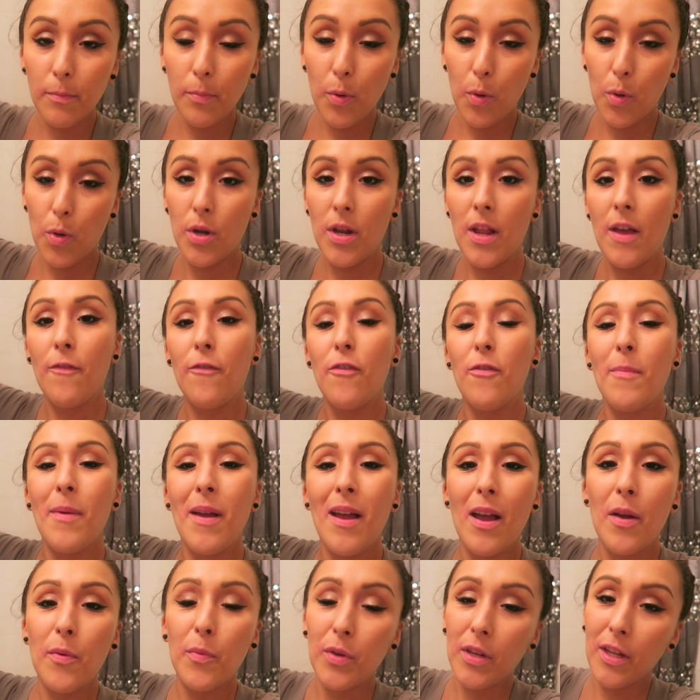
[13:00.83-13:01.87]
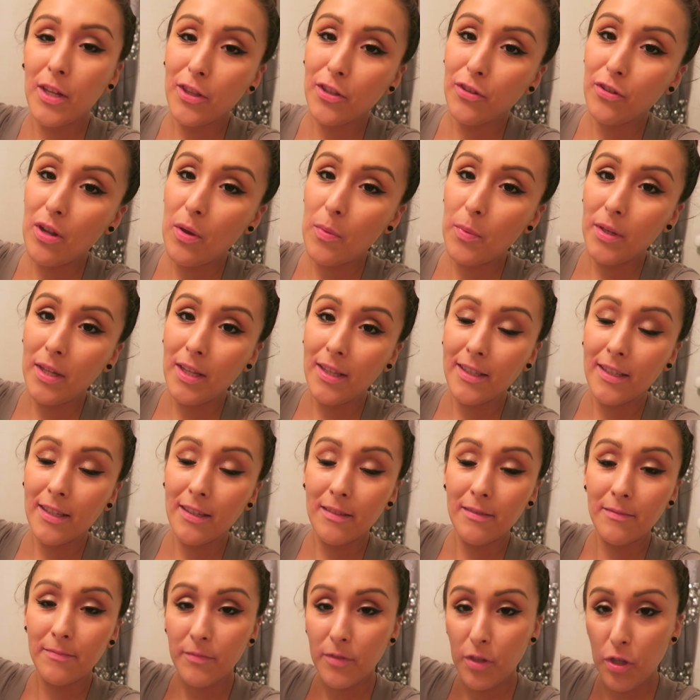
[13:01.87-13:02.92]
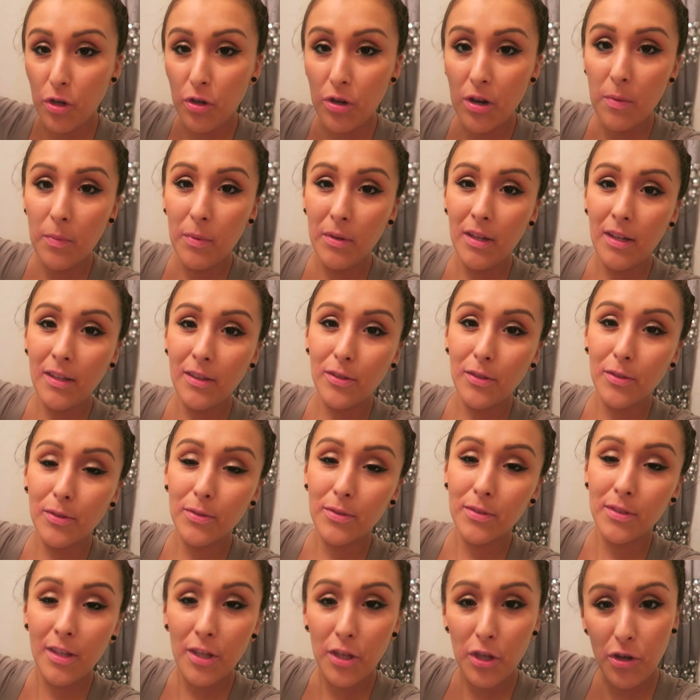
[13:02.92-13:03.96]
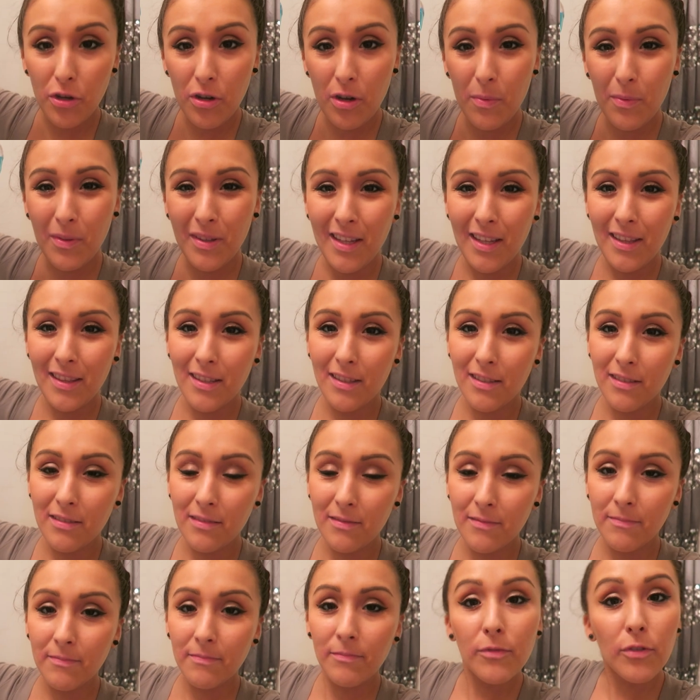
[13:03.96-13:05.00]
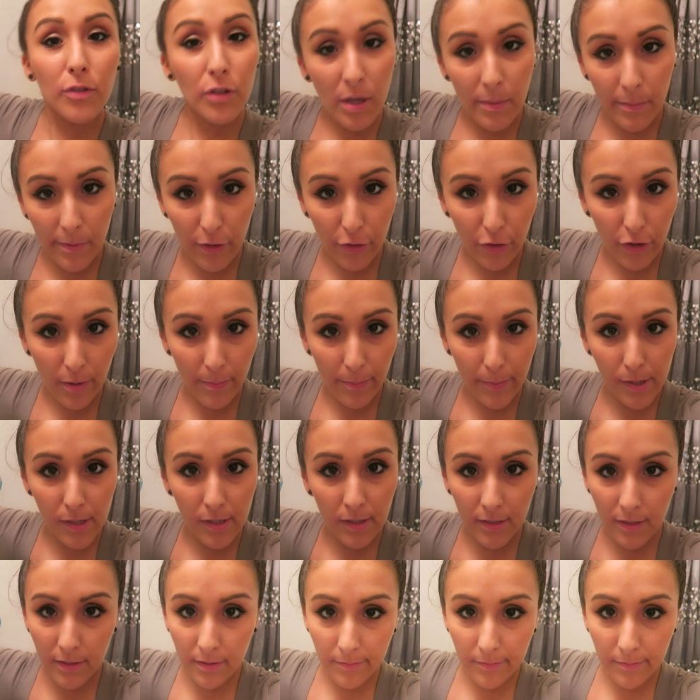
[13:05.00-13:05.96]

pour it out for my abuelito and abuelita, your abuelitos and your abuelitas, grandma and grandpa.